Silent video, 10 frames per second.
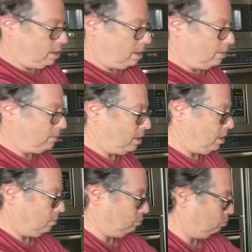
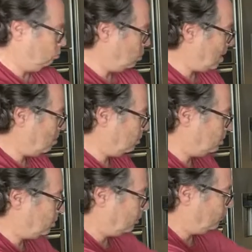wow, this
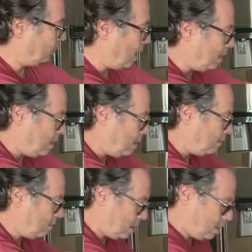stuff's flying
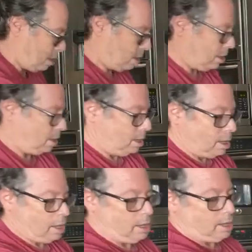everywhere.
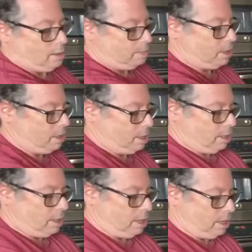
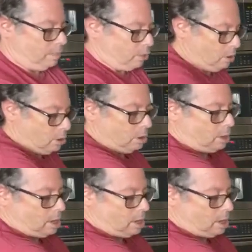Keep your